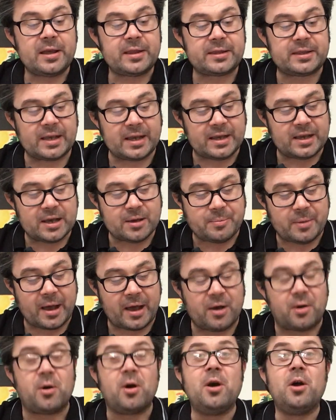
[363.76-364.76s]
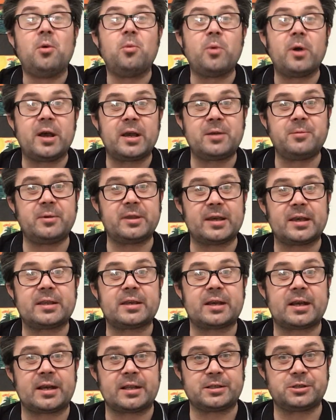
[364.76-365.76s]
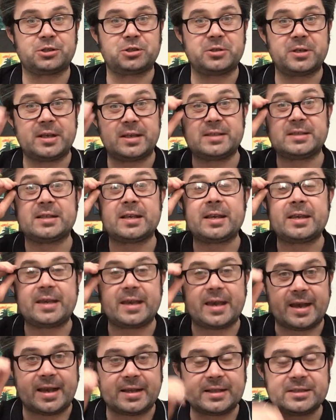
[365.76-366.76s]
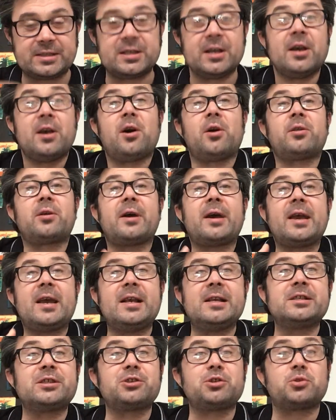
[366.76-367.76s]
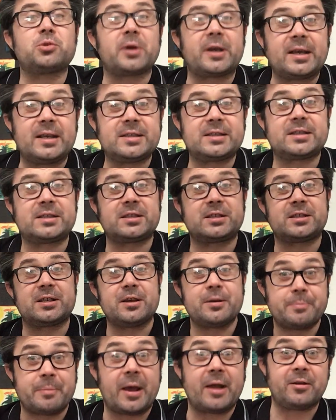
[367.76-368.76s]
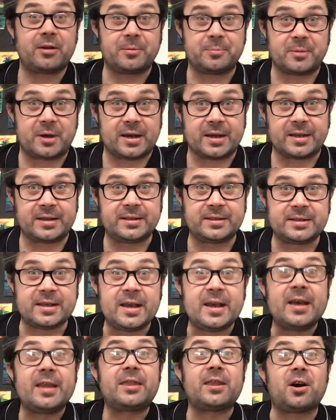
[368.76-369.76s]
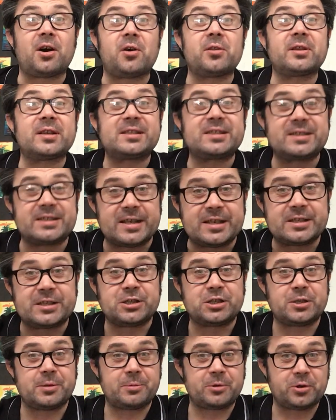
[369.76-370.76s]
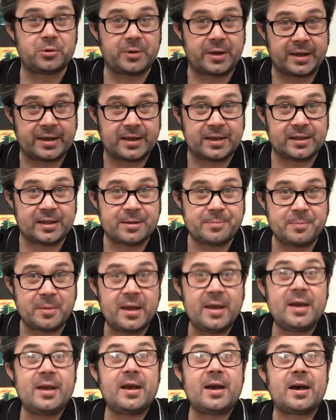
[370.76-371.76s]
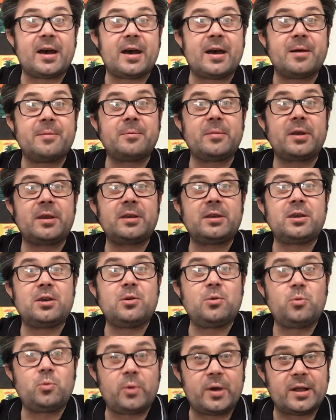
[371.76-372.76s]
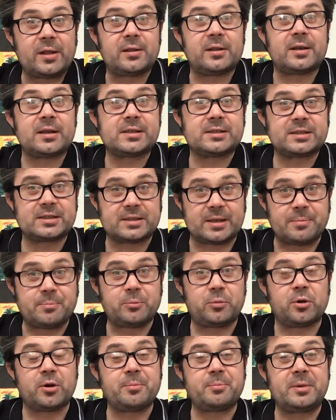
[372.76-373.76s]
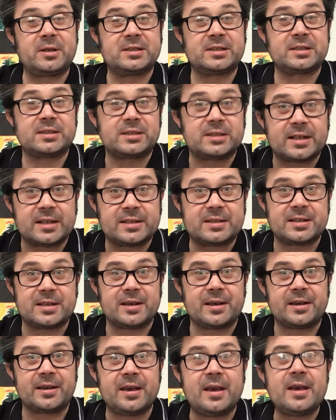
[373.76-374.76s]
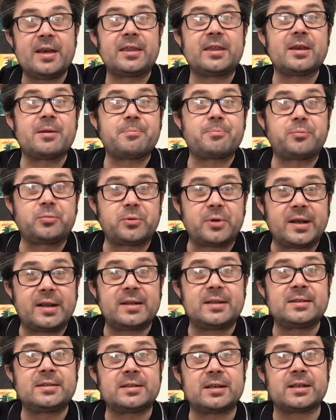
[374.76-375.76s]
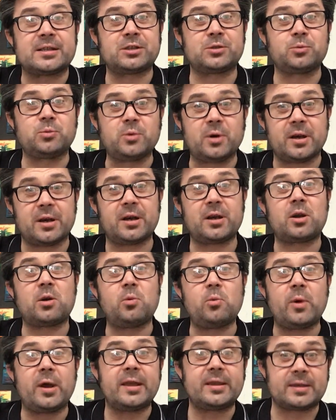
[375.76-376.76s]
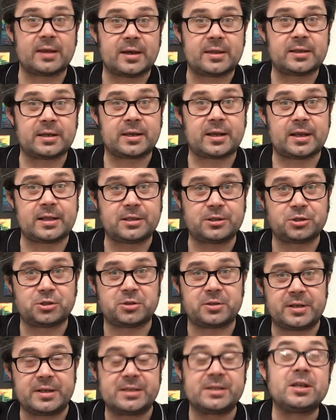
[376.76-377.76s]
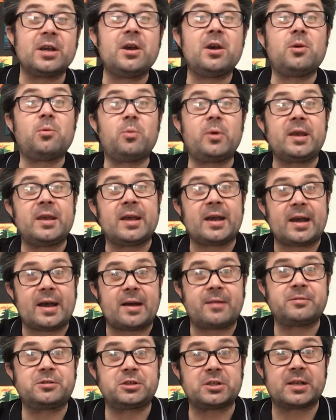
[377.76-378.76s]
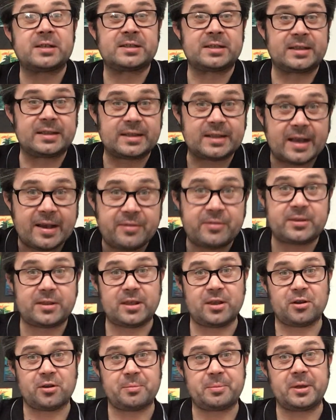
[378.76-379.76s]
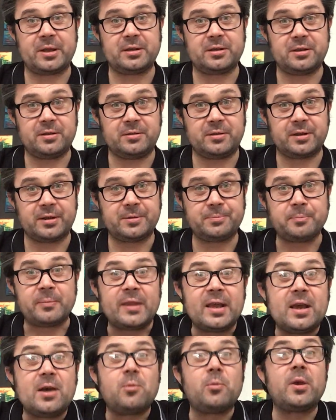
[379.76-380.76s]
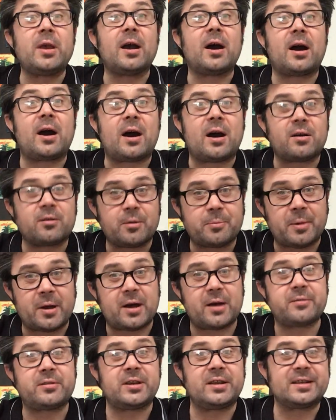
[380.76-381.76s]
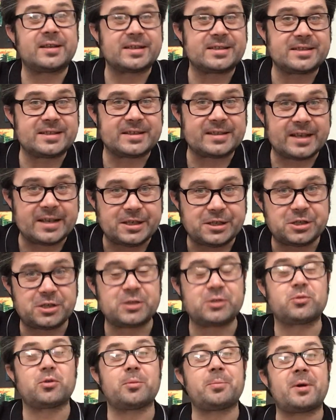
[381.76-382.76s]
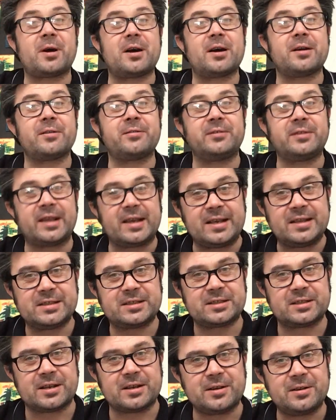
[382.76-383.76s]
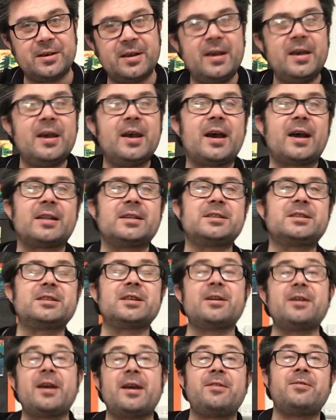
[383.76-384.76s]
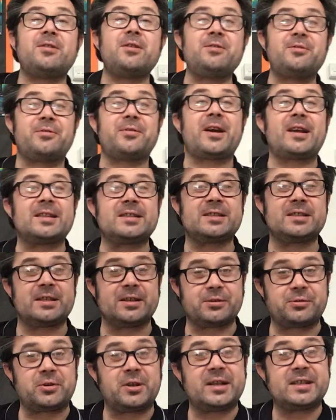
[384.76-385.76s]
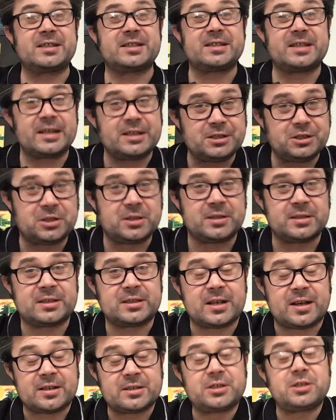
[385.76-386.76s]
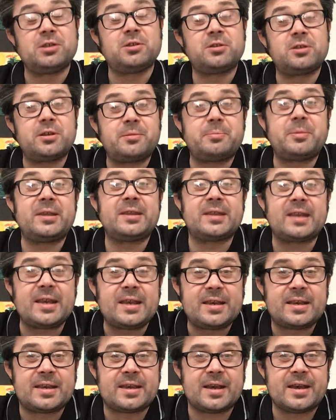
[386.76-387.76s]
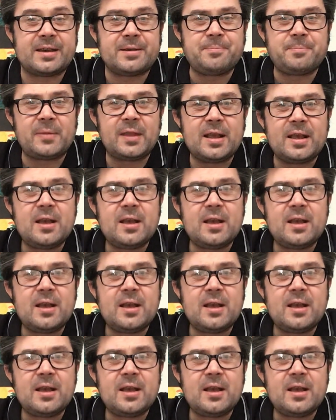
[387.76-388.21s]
think about working with other countries yet. Although it is great to bear in mind that on the citizenship curriculum, you will at some point be studying that Britain does work with other countries. We have just left the European Union. We are a part of the United Nations. We're a part of NATO. And so if you fancied it for an extension task, you could be thinking,